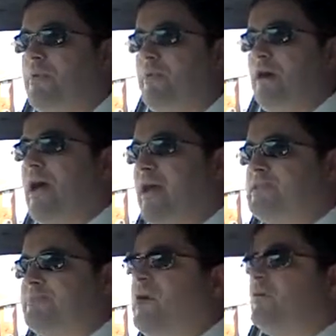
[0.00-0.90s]
We put our
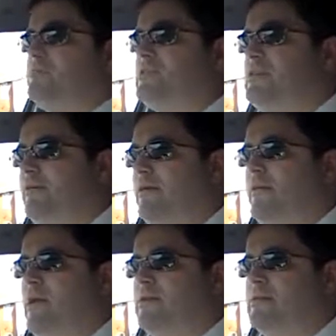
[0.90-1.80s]
hands back on the
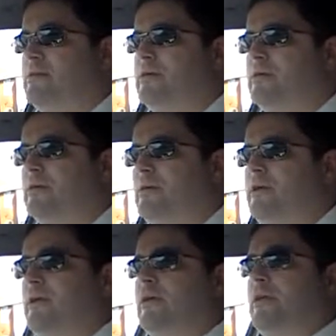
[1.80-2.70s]
steering wheel,
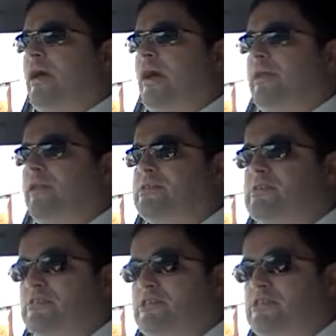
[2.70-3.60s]
and then
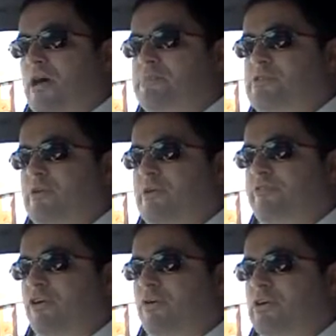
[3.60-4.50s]
it's just time to move
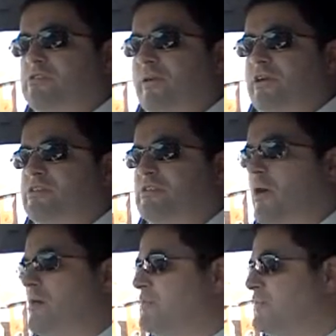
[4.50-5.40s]
forwards, because the
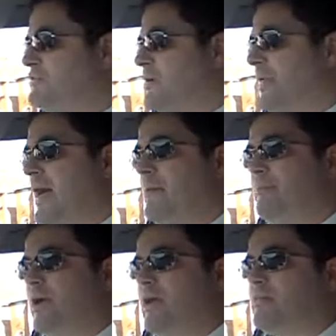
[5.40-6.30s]
moment we drop the
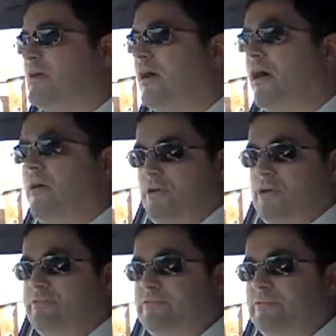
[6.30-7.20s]
handbrake, the car
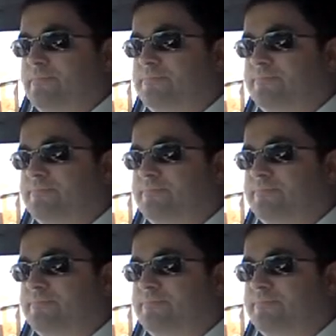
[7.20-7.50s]
moves.